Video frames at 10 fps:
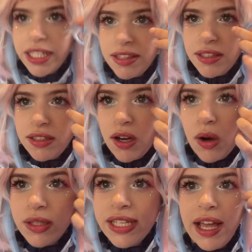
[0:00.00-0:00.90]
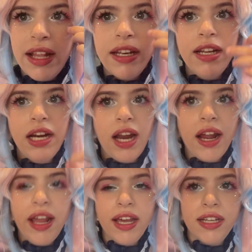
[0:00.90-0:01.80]
in the hotel
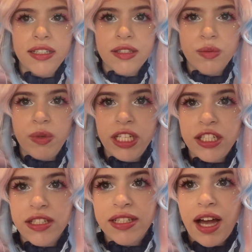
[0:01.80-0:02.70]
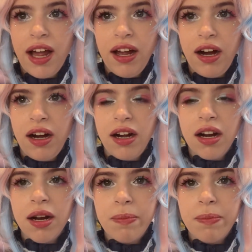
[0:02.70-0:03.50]
and we just got our